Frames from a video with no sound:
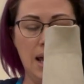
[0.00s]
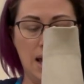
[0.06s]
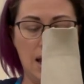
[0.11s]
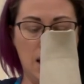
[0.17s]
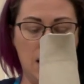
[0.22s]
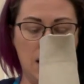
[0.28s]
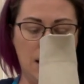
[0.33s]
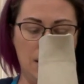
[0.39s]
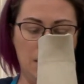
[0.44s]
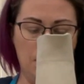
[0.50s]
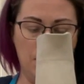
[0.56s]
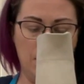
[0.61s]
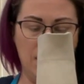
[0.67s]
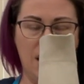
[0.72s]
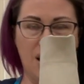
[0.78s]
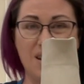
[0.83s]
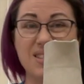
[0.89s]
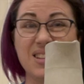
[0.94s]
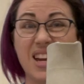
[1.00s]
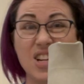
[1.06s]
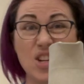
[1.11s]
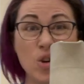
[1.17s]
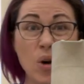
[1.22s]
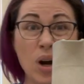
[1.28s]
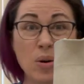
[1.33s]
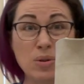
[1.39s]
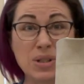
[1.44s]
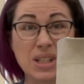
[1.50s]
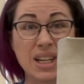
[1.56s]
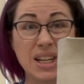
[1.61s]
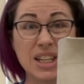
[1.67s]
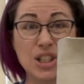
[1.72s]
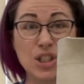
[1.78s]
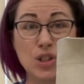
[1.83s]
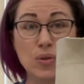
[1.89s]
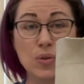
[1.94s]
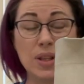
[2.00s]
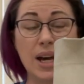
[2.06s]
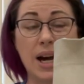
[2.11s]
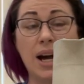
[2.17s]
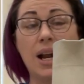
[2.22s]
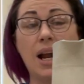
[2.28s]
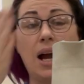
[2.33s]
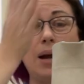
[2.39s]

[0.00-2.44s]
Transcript: And because I knew I was going to do that,